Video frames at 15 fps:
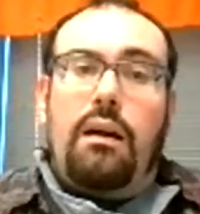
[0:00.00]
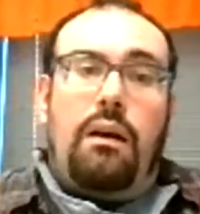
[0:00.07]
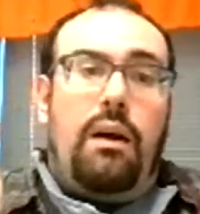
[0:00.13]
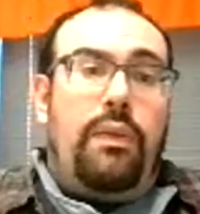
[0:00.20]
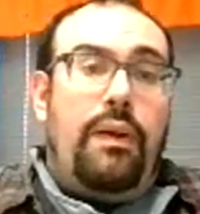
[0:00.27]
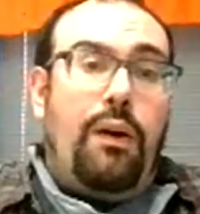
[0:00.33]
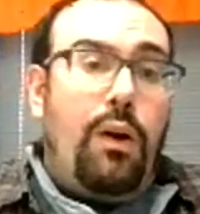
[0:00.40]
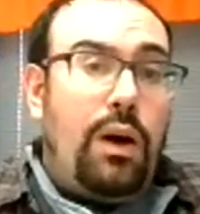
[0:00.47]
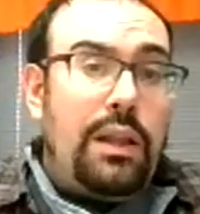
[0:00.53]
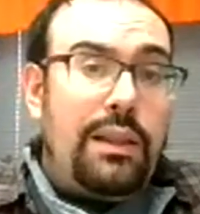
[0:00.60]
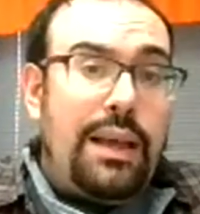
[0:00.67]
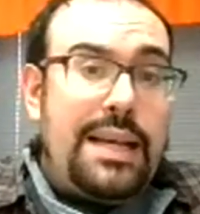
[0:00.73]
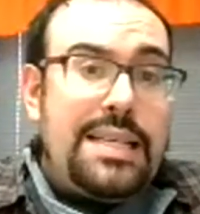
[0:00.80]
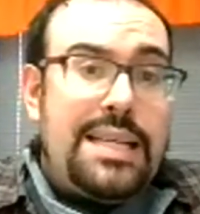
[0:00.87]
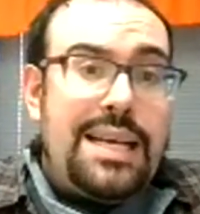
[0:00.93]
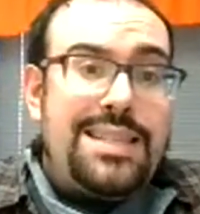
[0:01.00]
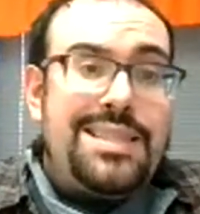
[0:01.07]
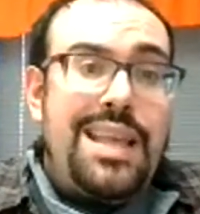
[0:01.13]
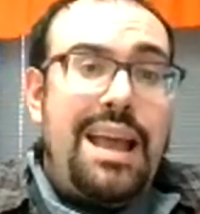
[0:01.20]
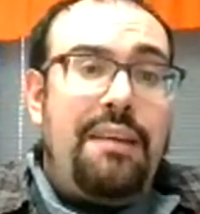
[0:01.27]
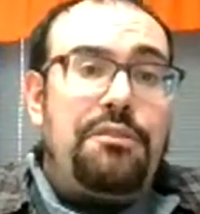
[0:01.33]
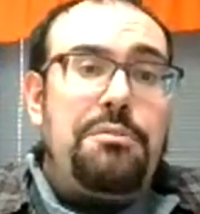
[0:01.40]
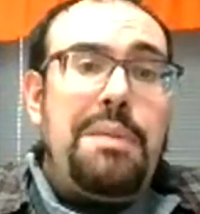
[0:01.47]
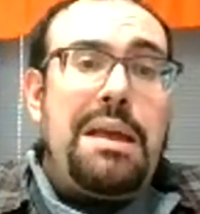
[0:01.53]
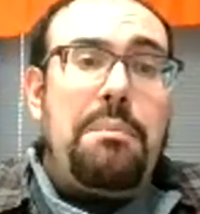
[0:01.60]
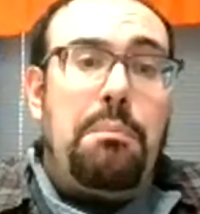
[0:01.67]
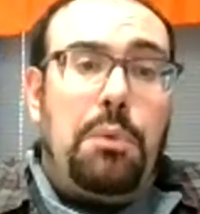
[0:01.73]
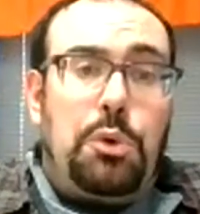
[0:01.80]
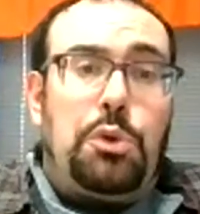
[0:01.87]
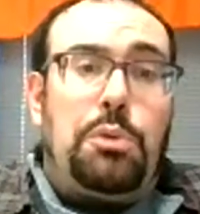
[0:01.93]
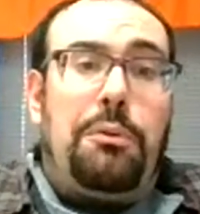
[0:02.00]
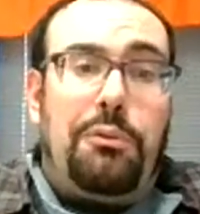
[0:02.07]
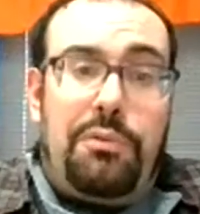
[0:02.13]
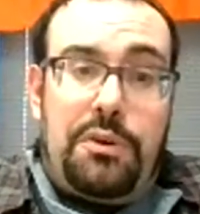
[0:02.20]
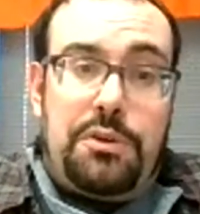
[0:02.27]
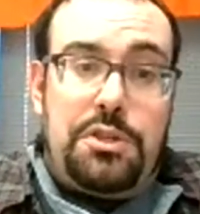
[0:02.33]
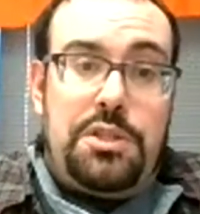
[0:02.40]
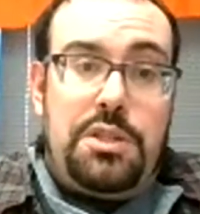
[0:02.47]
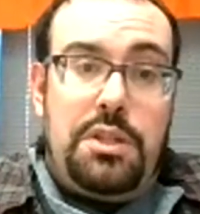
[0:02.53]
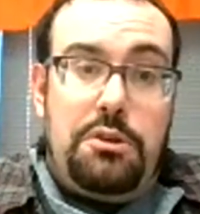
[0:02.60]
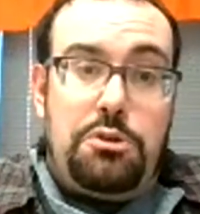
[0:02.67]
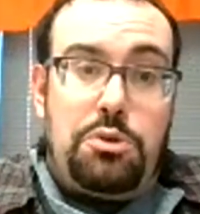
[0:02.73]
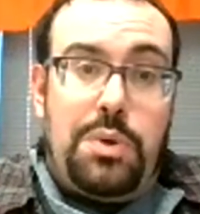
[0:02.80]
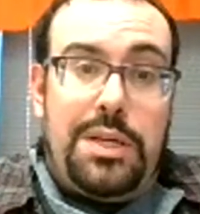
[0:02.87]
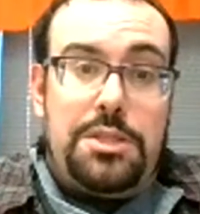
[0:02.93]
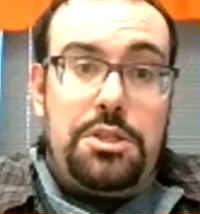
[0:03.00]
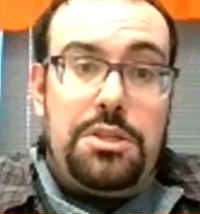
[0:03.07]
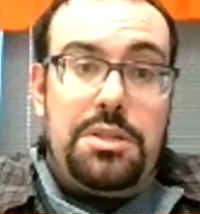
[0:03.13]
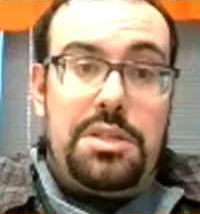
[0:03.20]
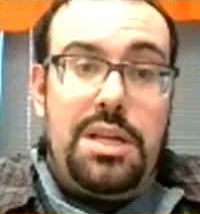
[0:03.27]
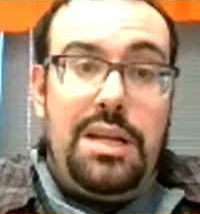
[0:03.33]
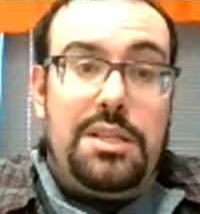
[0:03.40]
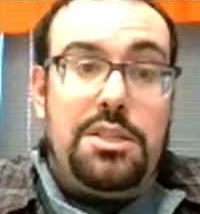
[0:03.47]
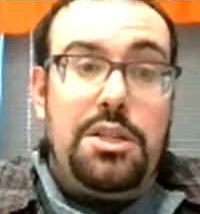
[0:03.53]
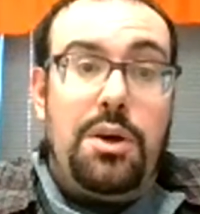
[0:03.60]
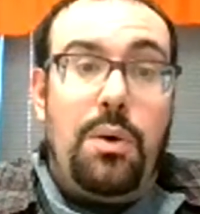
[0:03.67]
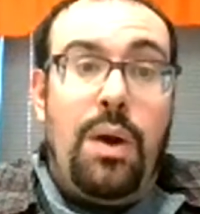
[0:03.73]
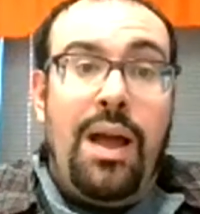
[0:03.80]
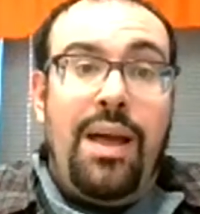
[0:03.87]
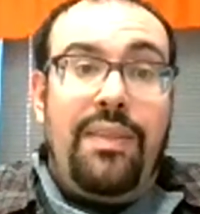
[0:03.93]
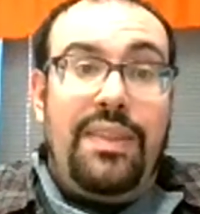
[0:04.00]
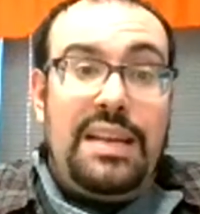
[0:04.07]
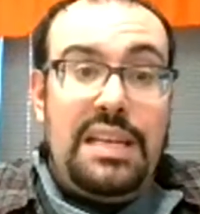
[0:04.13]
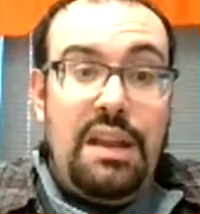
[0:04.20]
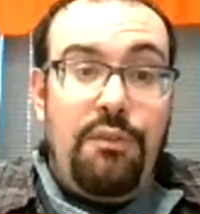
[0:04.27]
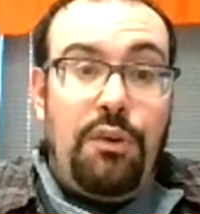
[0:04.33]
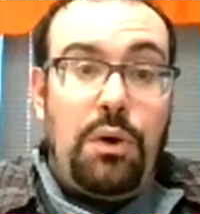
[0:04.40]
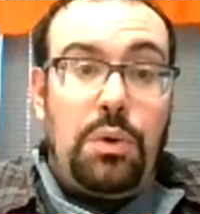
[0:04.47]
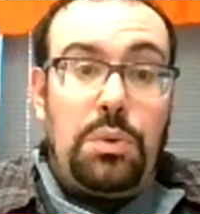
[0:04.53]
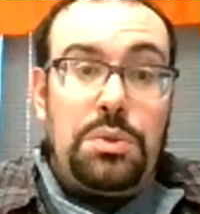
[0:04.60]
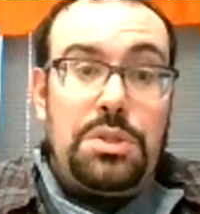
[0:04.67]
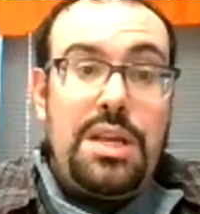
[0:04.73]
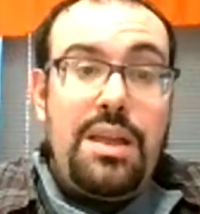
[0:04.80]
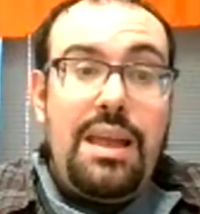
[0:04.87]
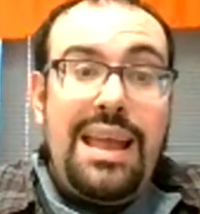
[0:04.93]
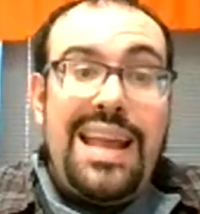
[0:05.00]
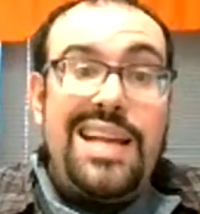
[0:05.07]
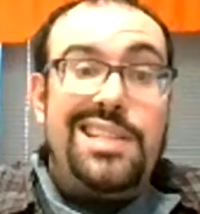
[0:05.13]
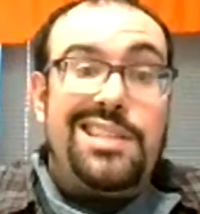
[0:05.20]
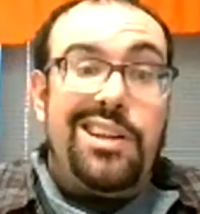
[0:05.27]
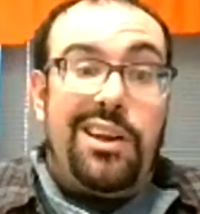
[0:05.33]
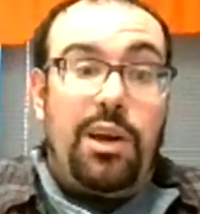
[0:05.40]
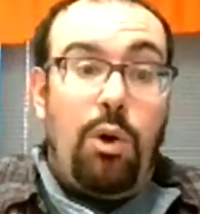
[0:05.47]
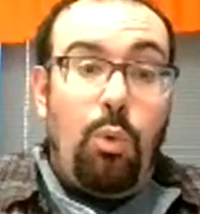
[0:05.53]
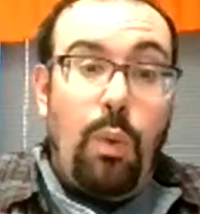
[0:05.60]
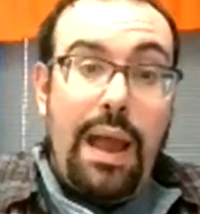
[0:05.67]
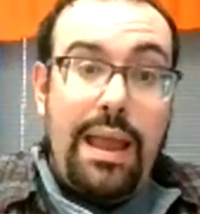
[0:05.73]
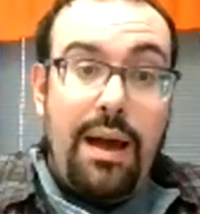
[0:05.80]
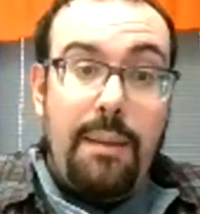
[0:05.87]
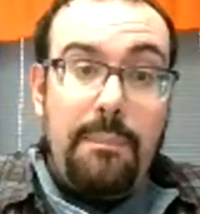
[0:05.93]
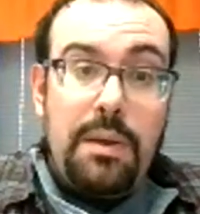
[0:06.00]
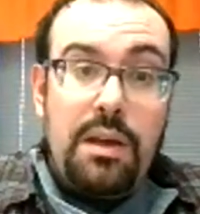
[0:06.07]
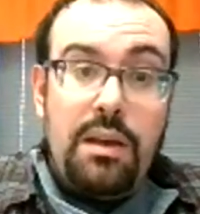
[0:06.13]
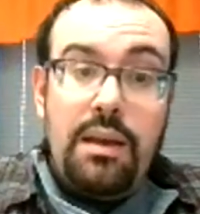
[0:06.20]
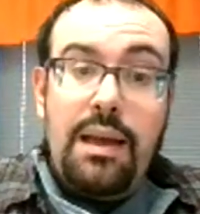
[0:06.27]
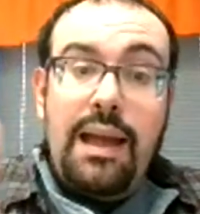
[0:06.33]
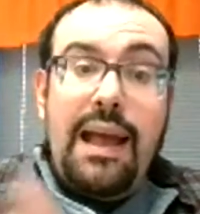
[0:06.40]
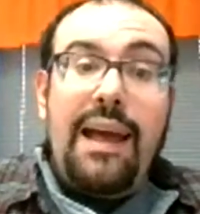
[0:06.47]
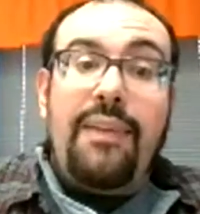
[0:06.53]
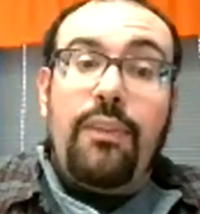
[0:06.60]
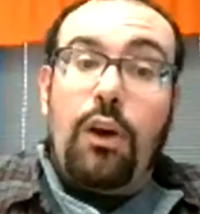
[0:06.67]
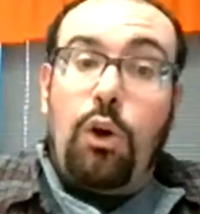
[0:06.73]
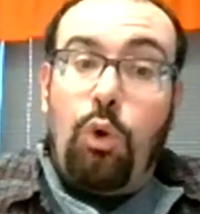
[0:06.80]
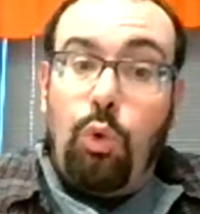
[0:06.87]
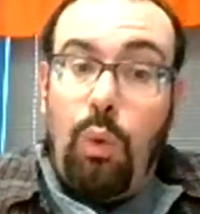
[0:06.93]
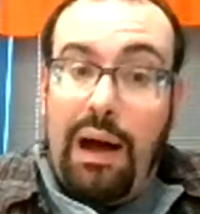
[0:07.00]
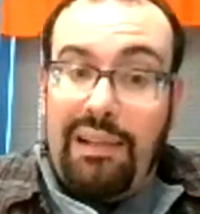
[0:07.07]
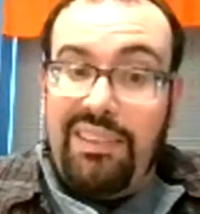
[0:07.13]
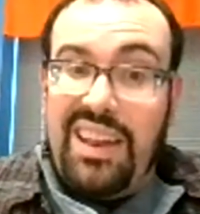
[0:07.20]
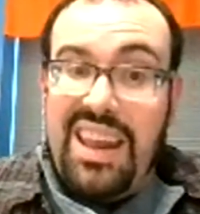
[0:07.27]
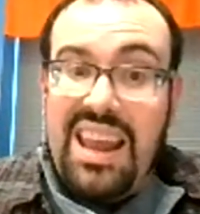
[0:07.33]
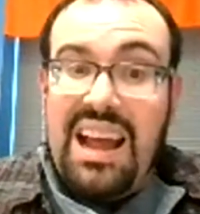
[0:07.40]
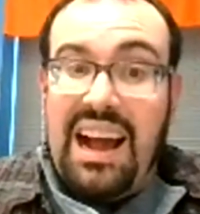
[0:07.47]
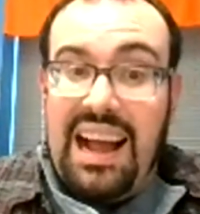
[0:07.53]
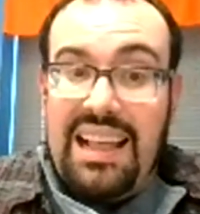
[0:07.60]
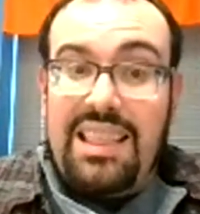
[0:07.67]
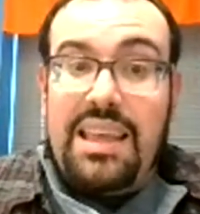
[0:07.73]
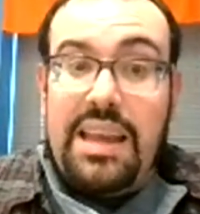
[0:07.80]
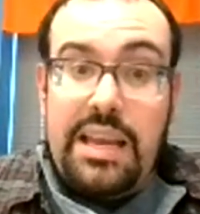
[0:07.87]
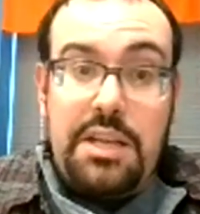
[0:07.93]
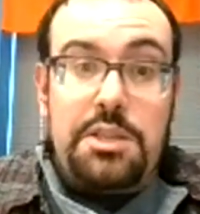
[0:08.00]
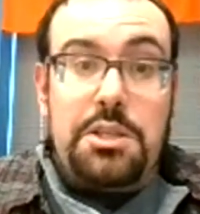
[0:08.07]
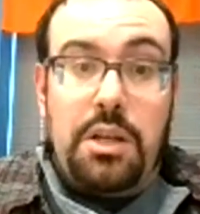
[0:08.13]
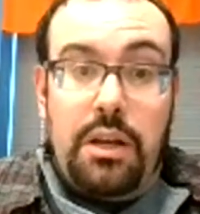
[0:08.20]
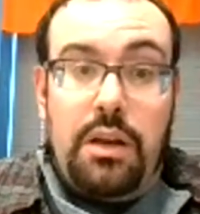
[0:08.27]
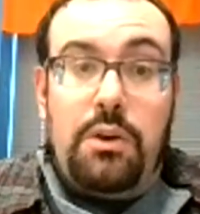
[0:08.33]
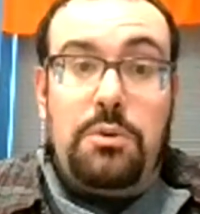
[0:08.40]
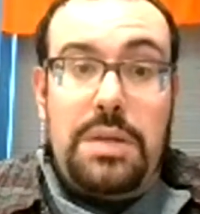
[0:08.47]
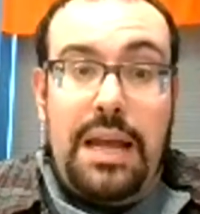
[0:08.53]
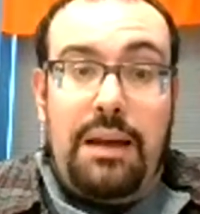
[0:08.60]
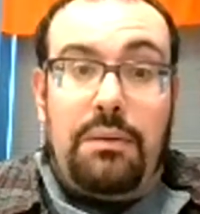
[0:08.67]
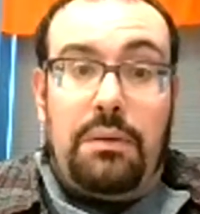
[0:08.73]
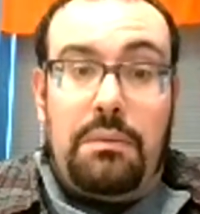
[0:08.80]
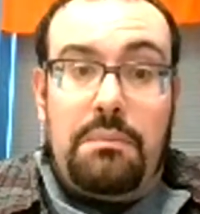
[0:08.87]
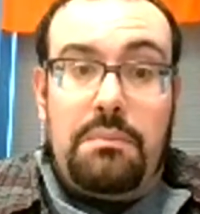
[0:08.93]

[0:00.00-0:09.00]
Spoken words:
On the online test, they have to make multiple versions of those questions. And so the difficulty is going to go way up and the quality, I think, is going to go down.